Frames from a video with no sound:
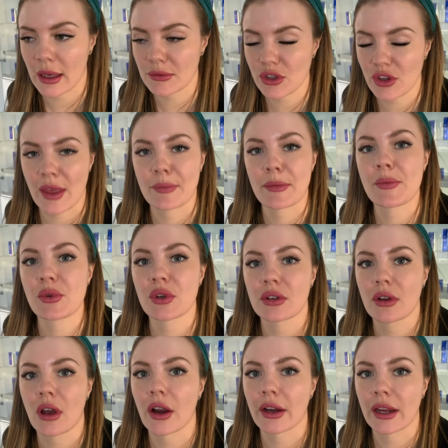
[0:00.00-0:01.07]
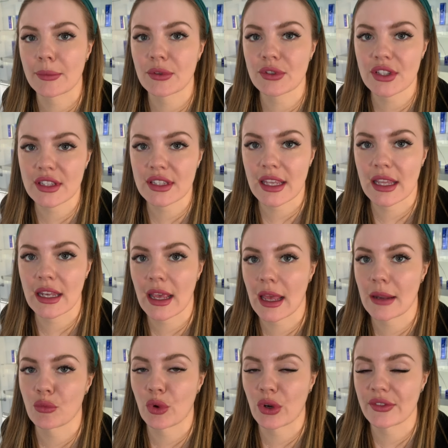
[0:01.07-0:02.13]
so that people are able to sit at
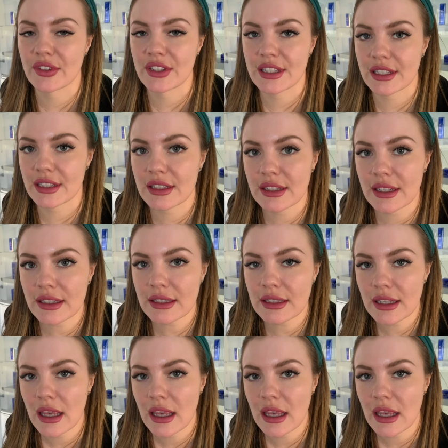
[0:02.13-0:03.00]
more of a distance